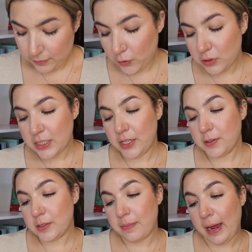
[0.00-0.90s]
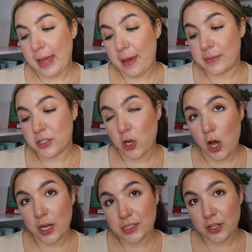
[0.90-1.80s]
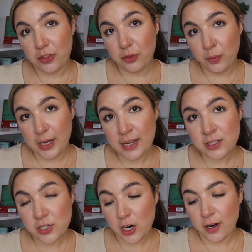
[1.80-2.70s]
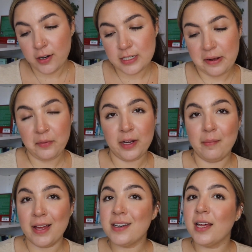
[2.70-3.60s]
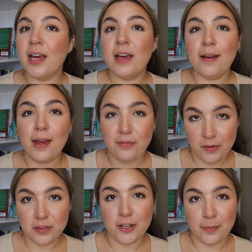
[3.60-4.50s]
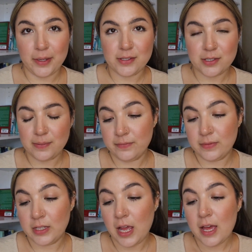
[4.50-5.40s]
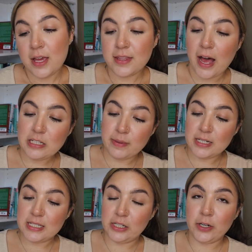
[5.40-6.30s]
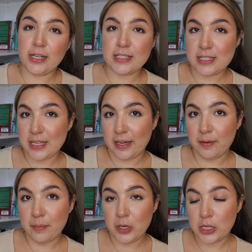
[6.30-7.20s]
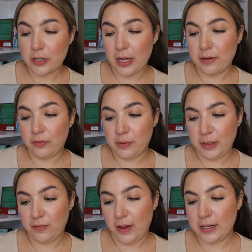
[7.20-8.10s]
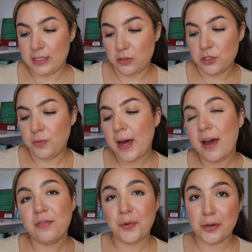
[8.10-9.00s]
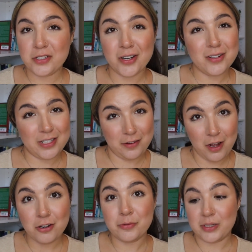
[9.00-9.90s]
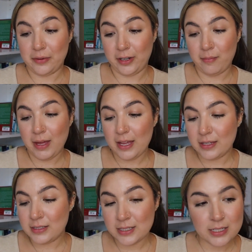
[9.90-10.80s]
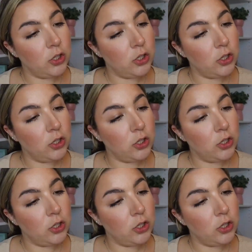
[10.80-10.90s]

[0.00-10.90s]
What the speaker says: Full Tilt by Emma Scott, 3 stars. And I would recommend if you have a therapist. The Housemaid's Secret, it's the 2nd book in Freida McFadden's Little Duet, 4 stars, and I'd 100% recommend.